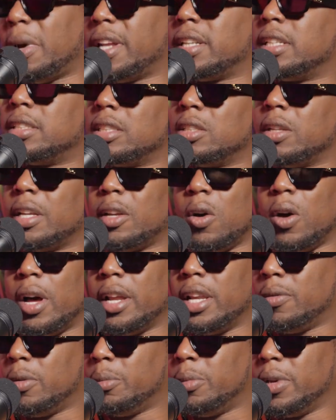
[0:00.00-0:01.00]
my decision, like, oh,
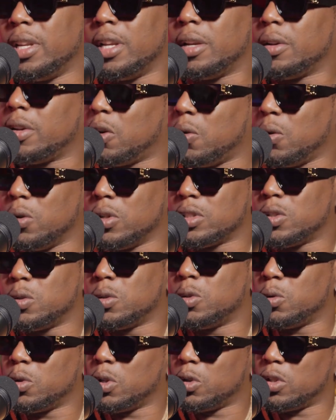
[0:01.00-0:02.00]
I never been there. Of course,
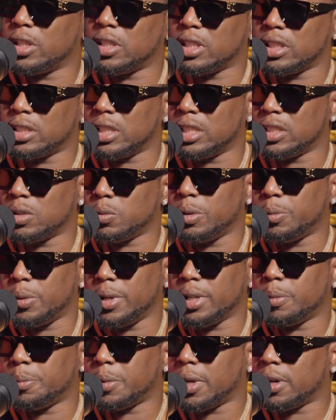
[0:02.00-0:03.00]
your decision we
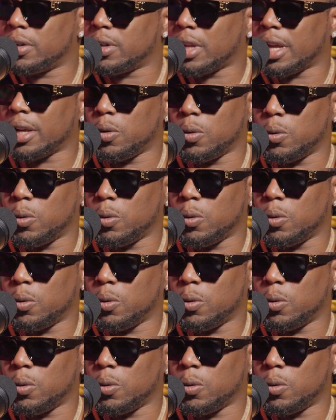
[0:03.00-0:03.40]
picked better. Like